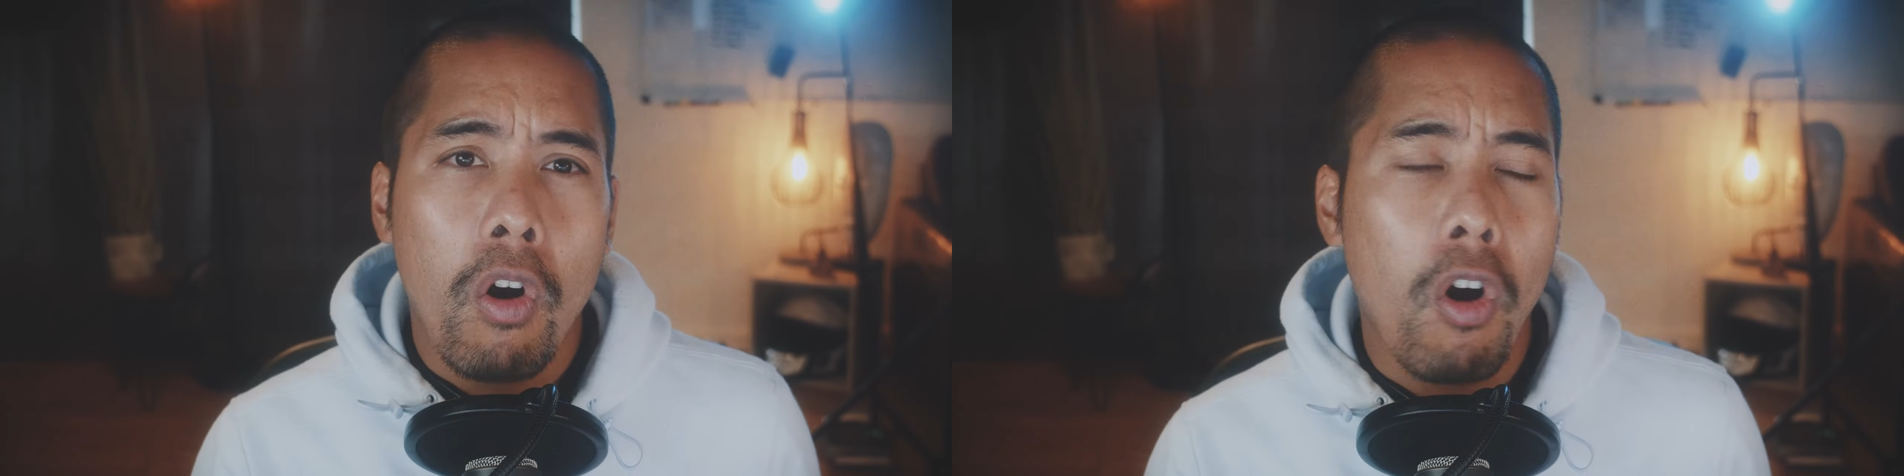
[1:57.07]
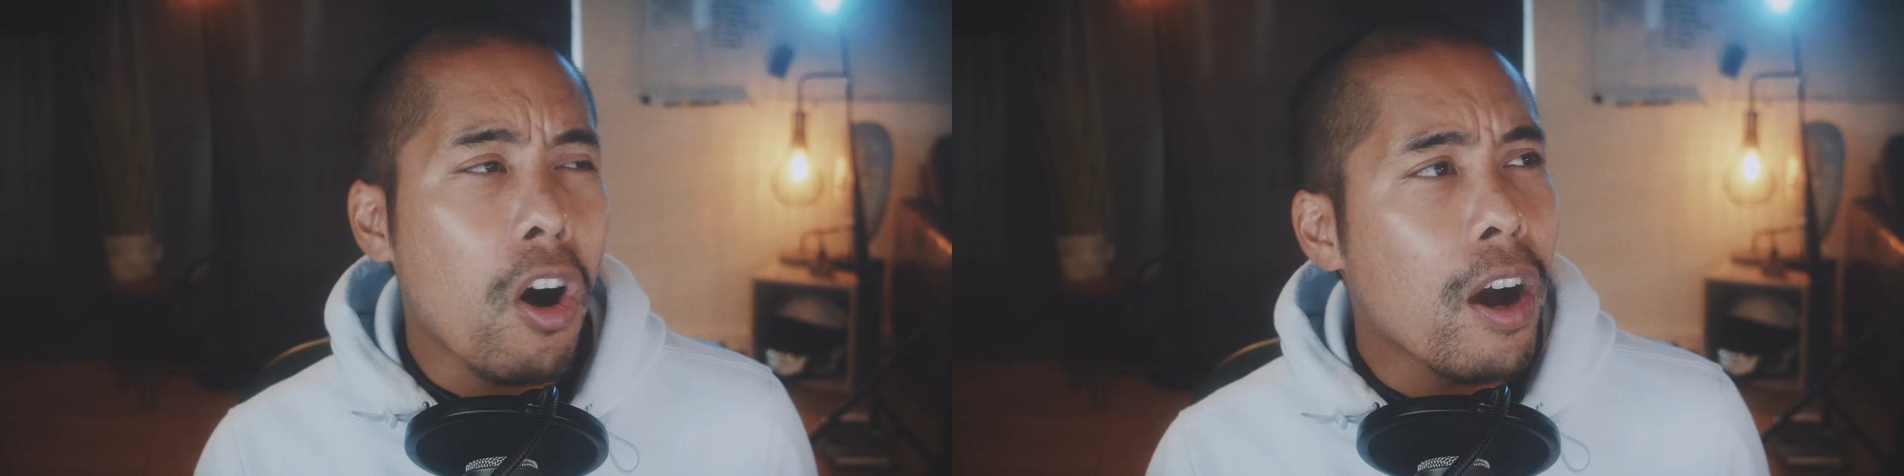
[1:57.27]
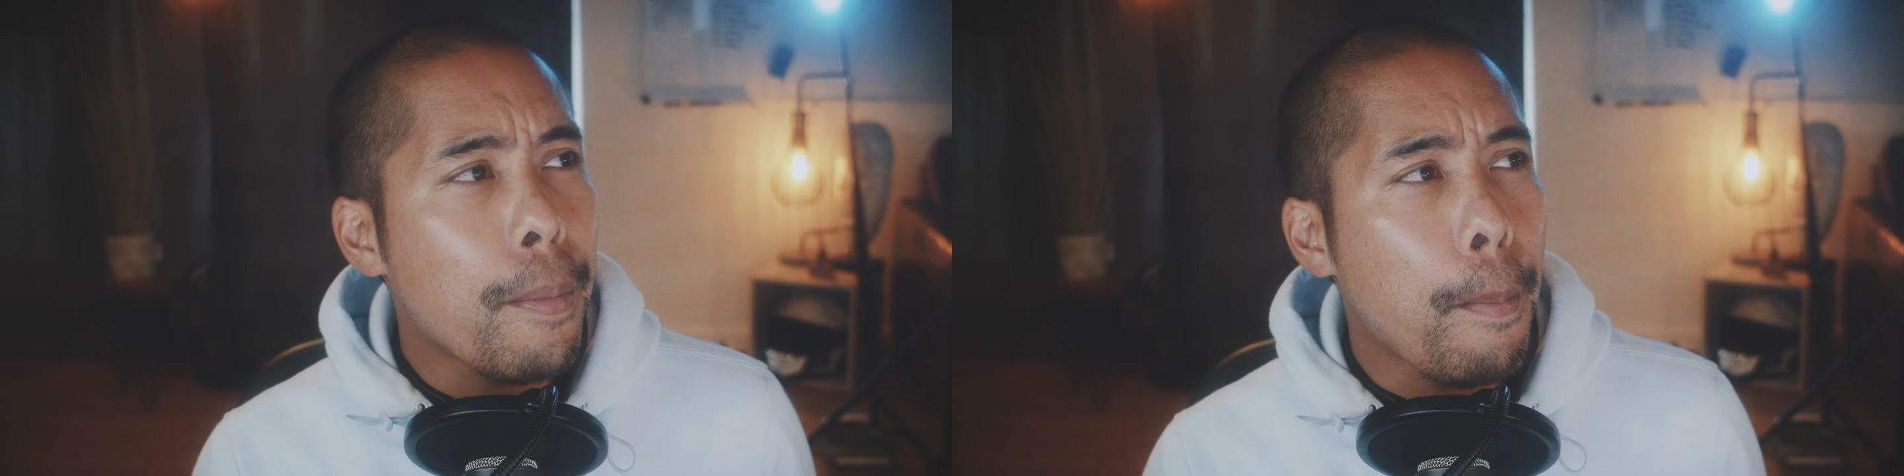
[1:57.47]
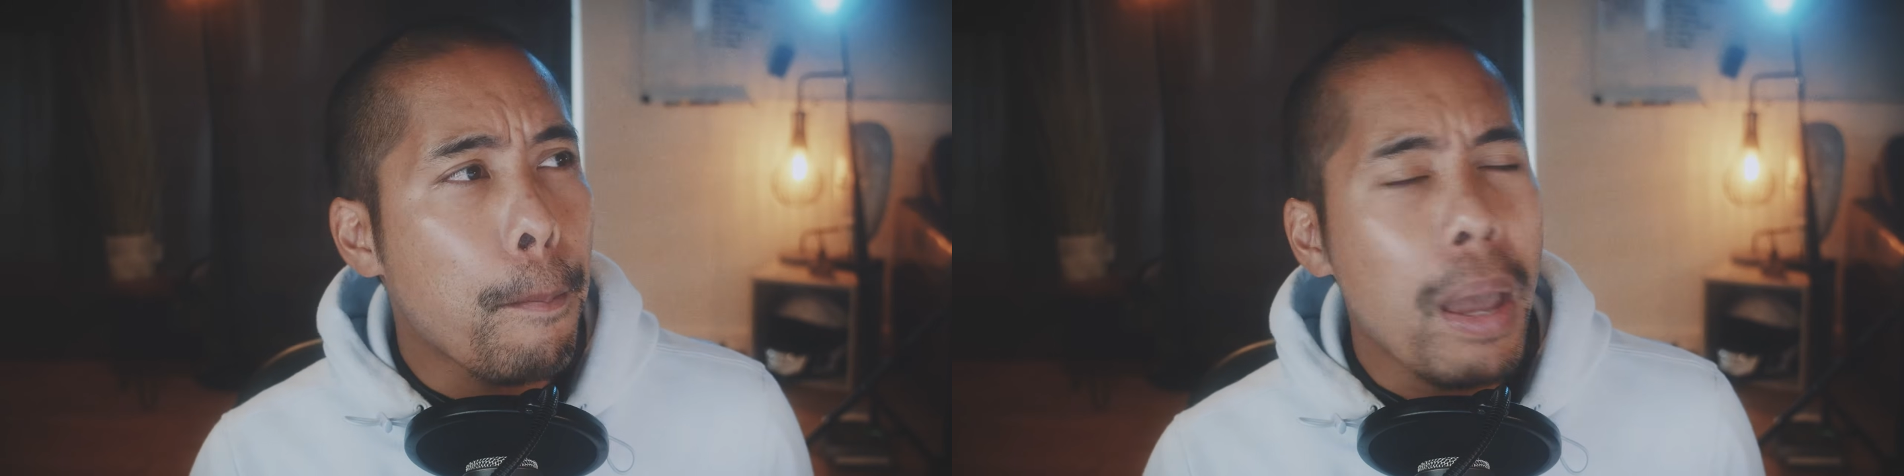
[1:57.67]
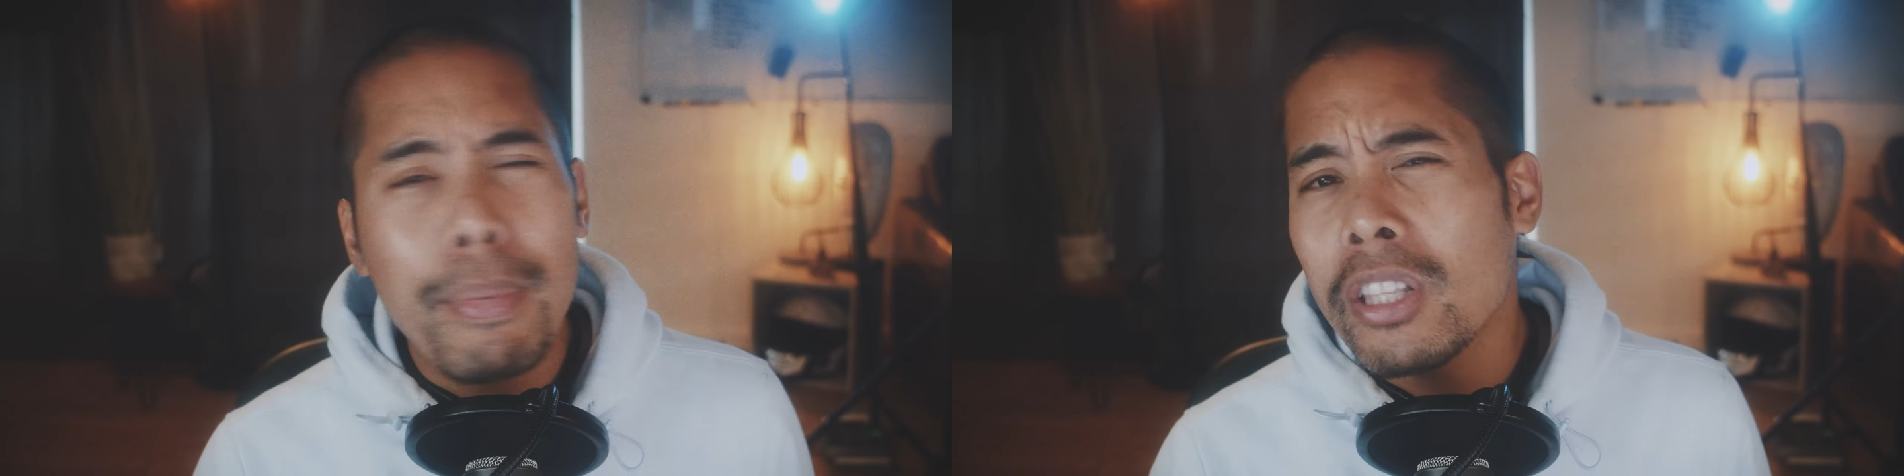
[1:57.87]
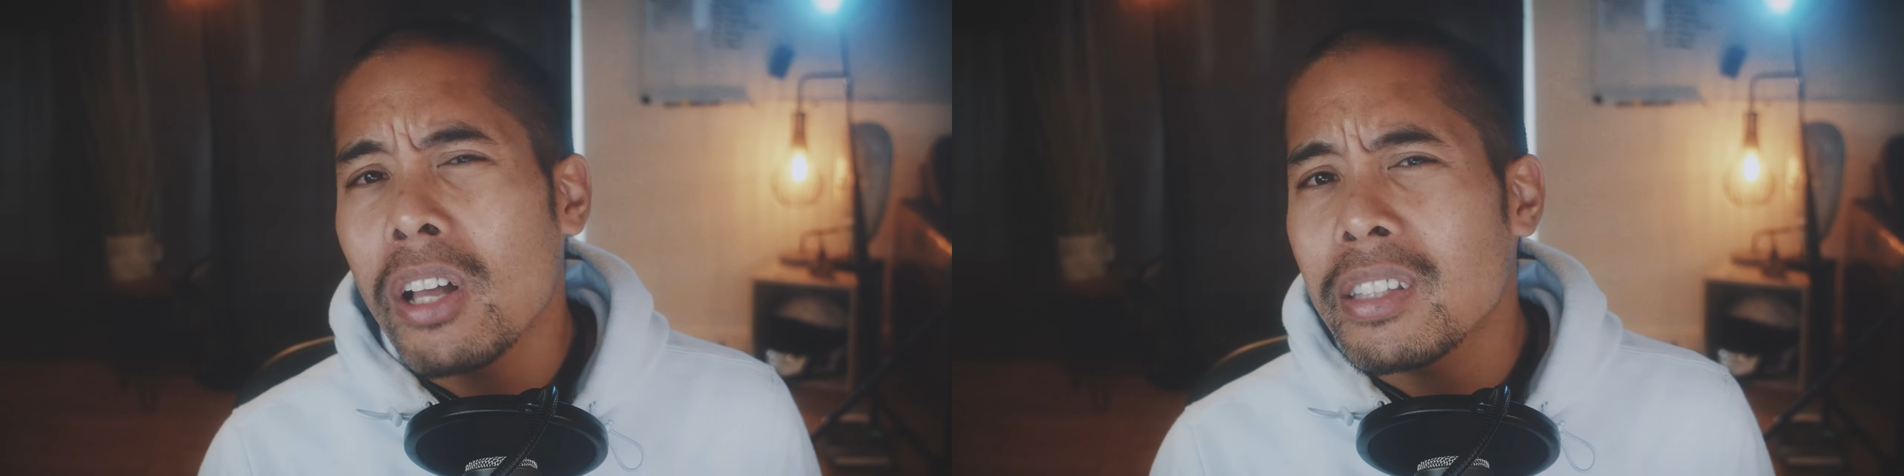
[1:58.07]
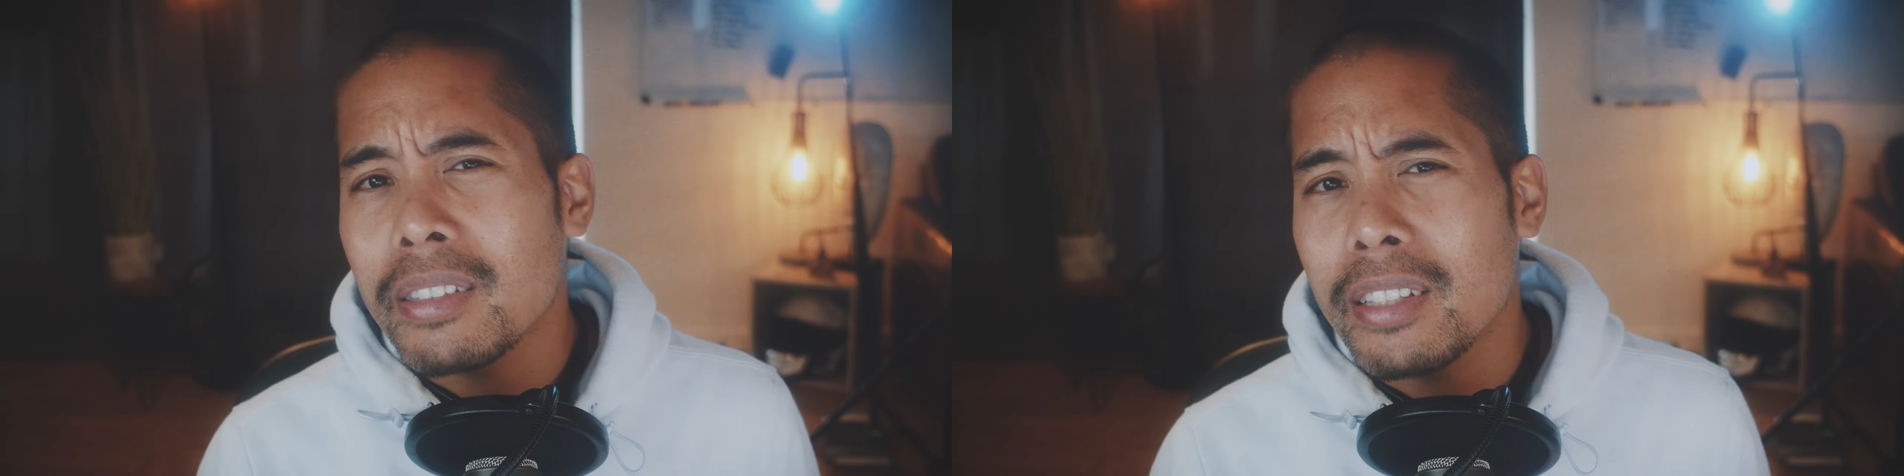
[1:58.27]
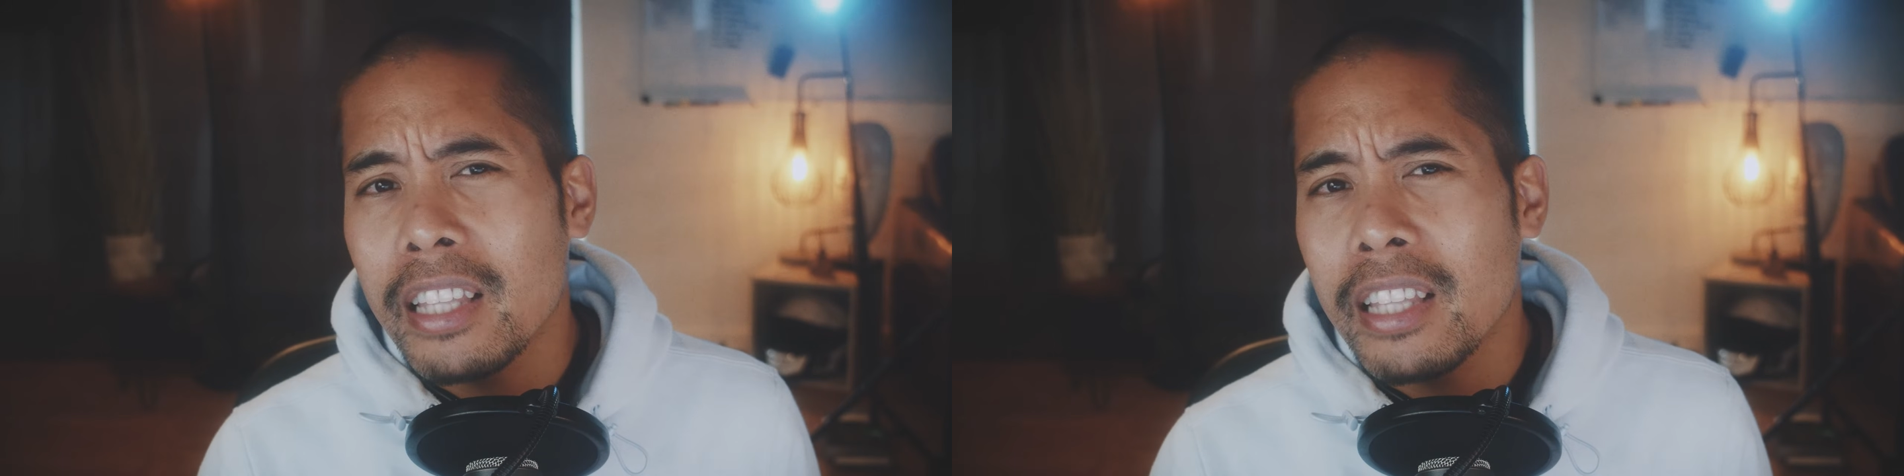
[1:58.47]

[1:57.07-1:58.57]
or maybe not